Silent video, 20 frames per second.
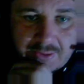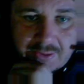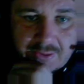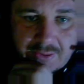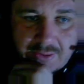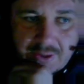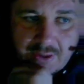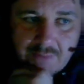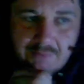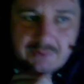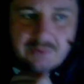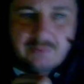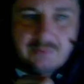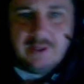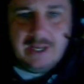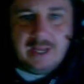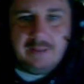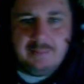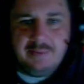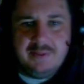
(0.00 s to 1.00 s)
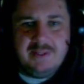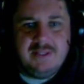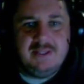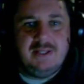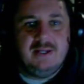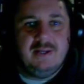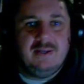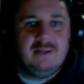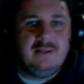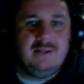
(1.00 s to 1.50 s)
I wonder what happens
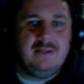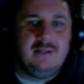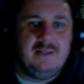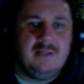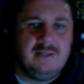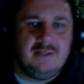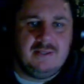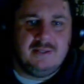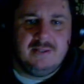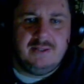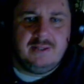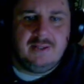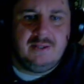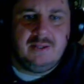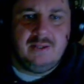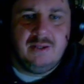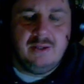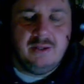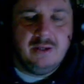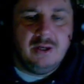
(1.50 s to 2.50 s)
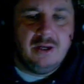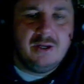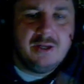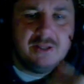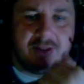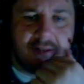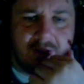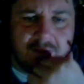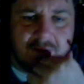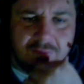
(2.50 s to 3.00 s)
here. Oh no,
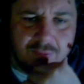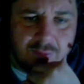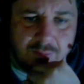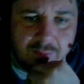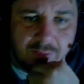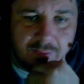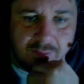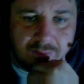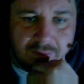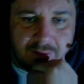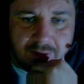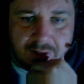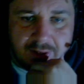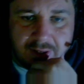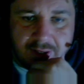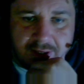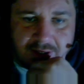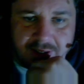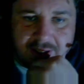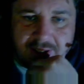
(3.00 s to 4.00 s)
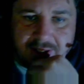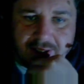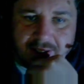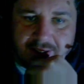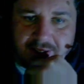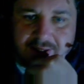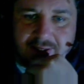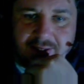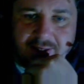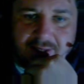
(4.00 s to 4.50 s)
it's not a full wall. Jeez,
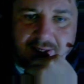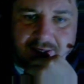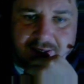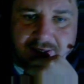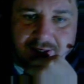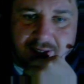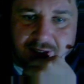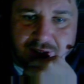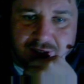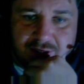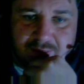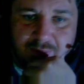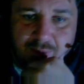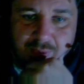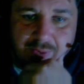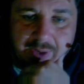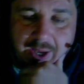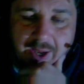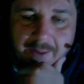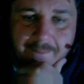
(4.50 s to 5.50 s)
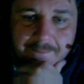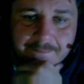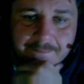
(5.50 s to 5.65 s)
that's such a small gap.